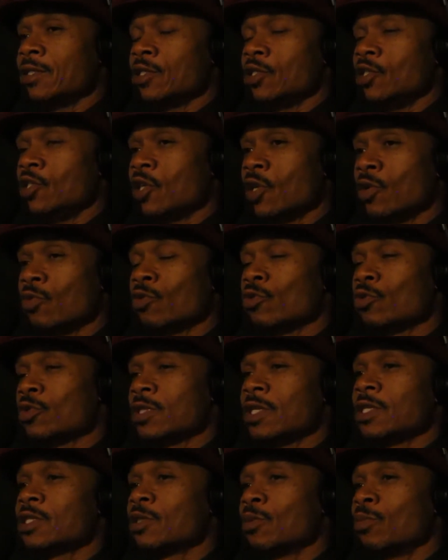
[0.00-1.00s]
general
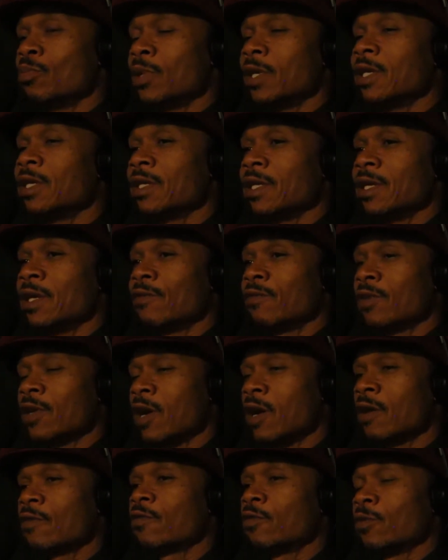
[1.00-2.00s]
sensibility of
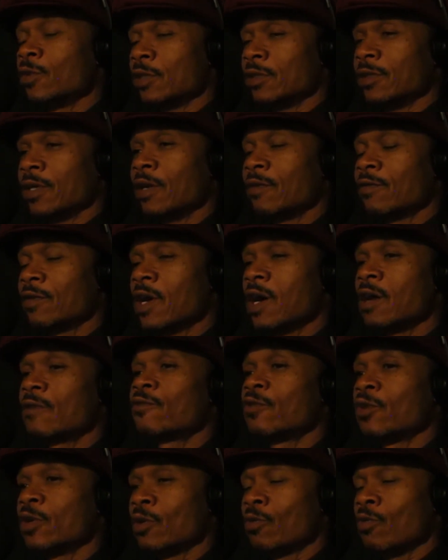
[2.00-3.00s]

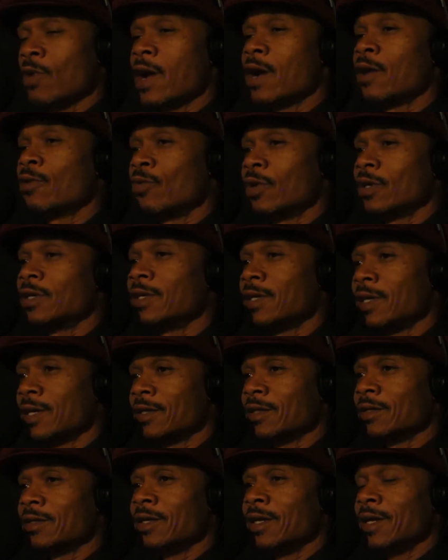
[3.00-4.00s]
comfort around one
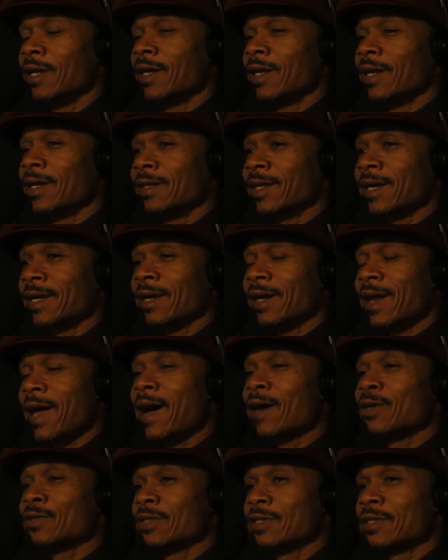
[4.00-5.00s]
another that
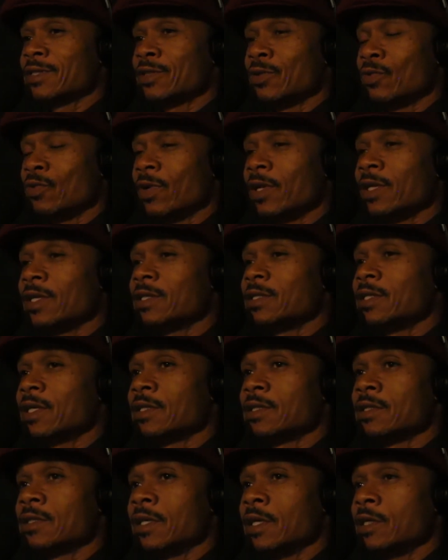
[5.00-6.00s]
allows us to really
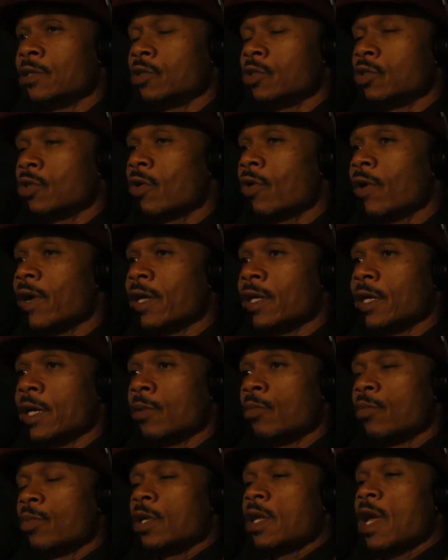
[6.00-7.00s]
just enjoy
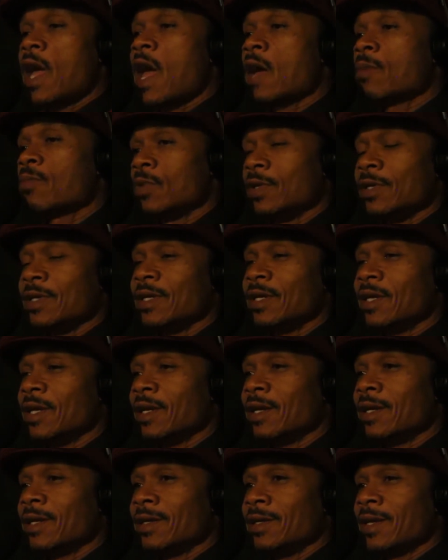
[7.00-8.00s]
and be happy.
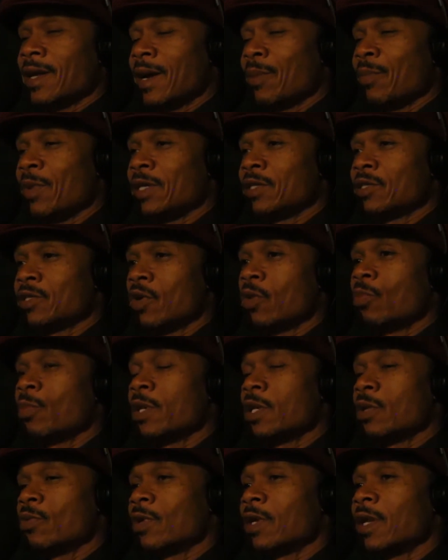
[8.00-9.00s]
You know what I mean? So
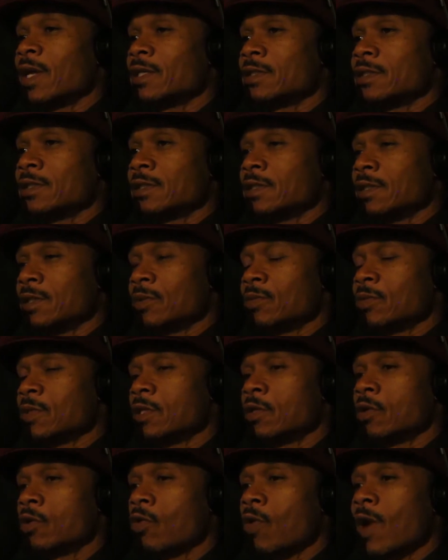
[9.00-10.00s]
many relationships
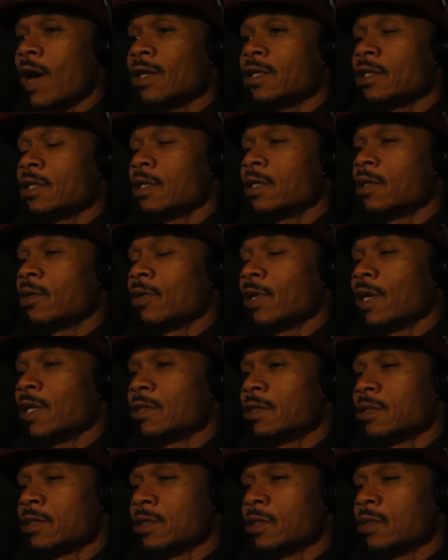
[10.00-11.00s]
and the quality of the
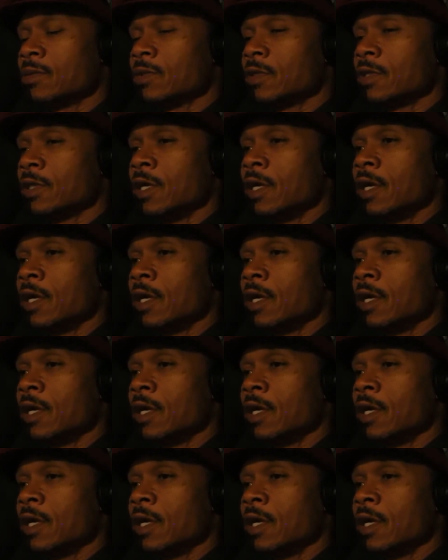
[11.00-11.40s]
relationships